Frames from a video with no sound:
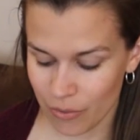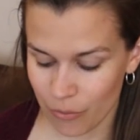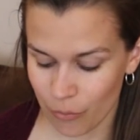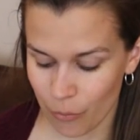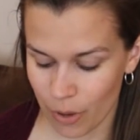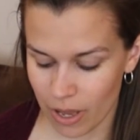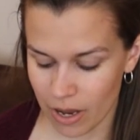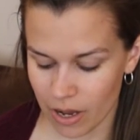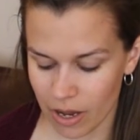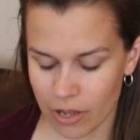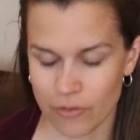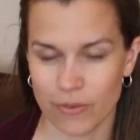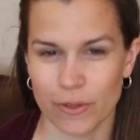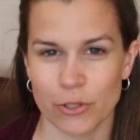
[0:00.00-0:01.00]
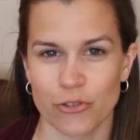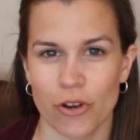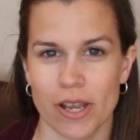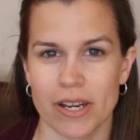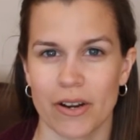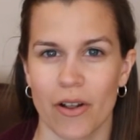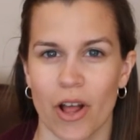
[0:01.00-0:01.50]
When I first
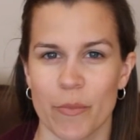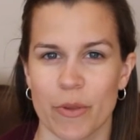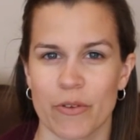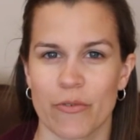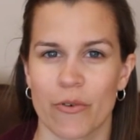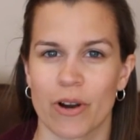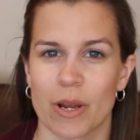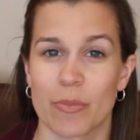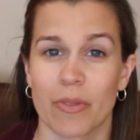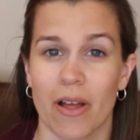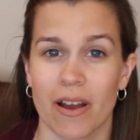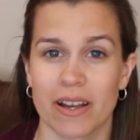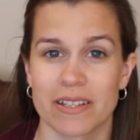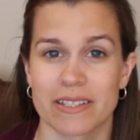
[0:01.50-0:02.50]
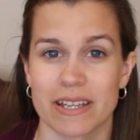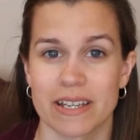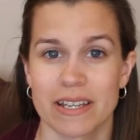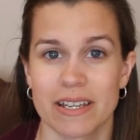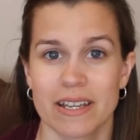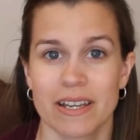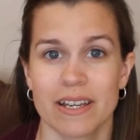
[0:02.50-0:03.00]
tried it on before I blocked it,